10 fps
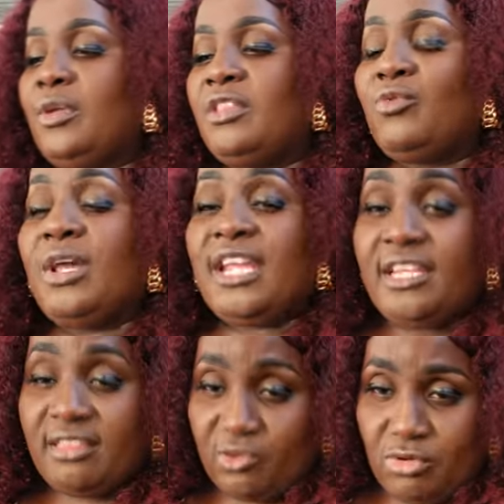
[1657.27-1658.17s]
it's one of
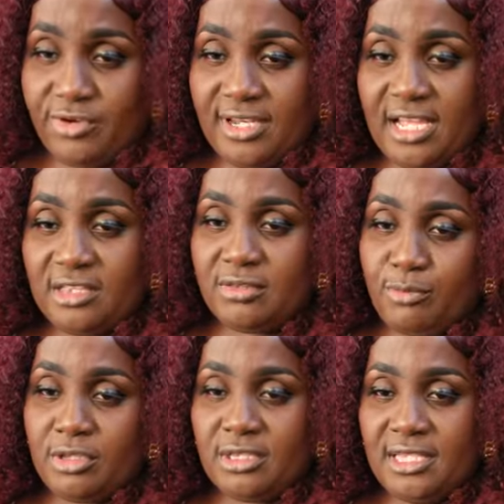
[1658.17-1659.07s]
the story that
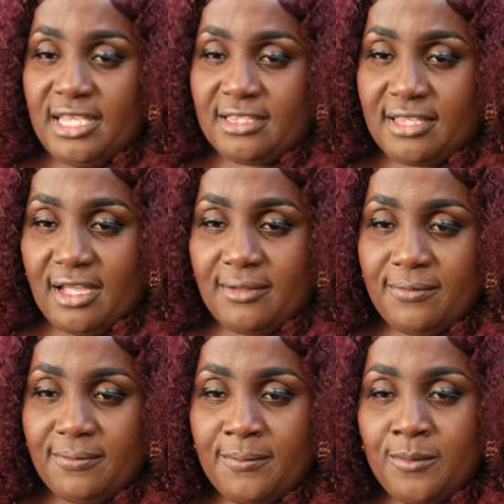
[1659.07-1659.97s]
but later
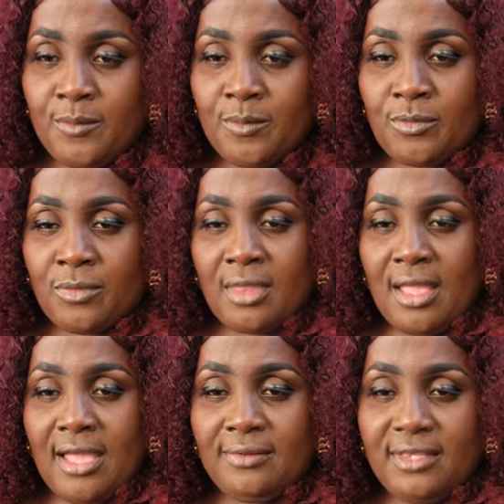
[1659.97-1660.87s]

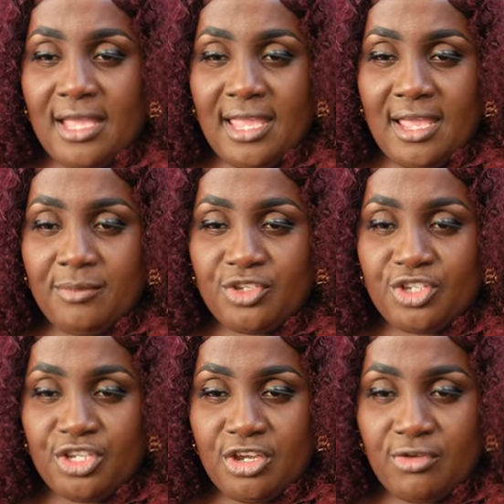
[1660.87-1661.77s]
And I am
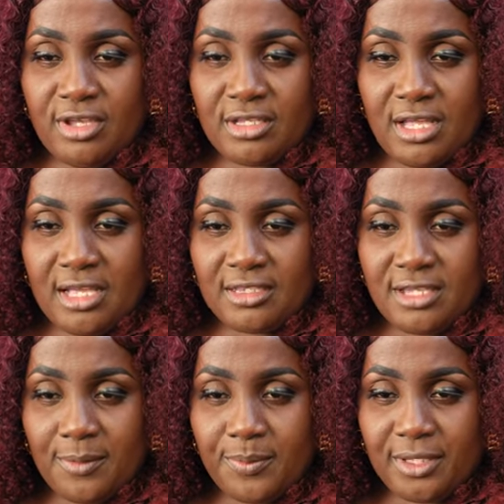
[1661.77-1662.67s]
sharing a
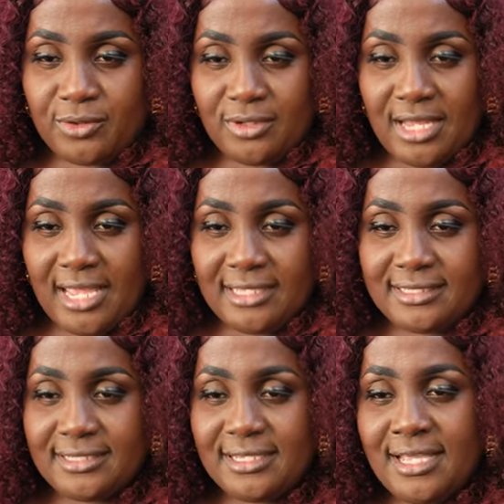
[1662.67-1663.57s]
topic
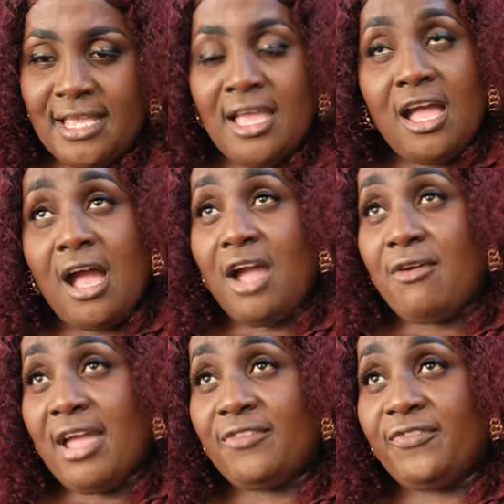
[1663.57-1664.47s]
tonight.
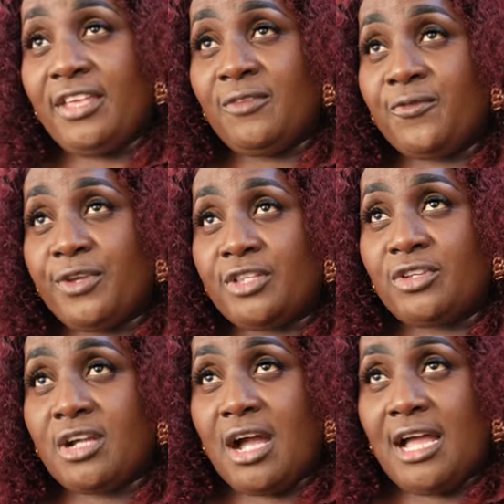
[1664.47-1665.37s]
Alright, feel free
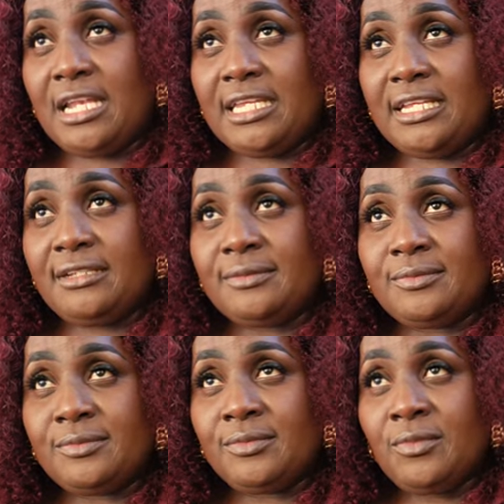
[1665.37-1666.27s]
to call in.
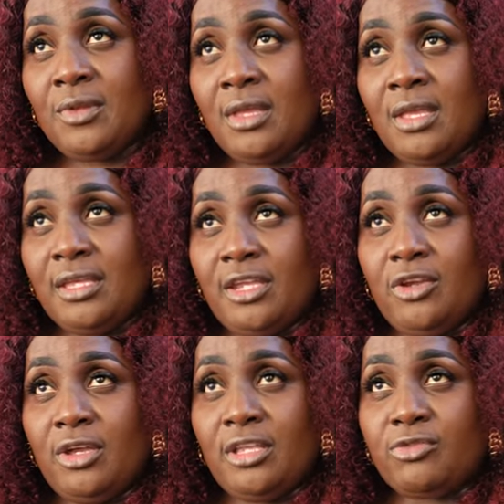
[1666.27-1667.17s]
You
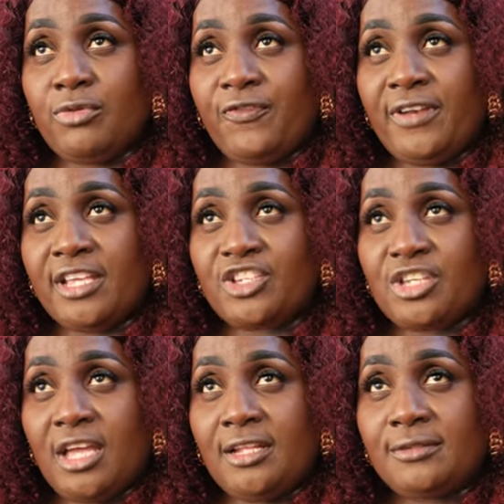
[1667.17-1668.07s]
know, it's
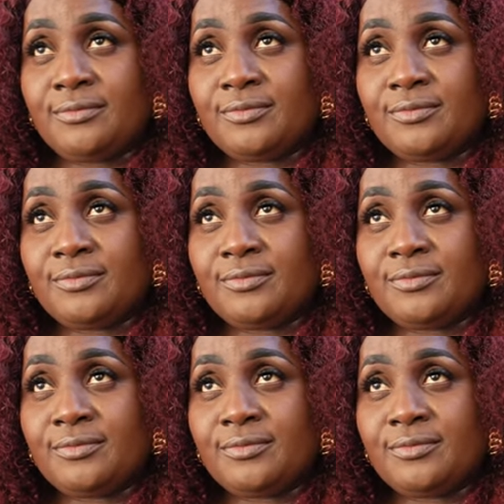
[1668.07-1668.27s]
reflection.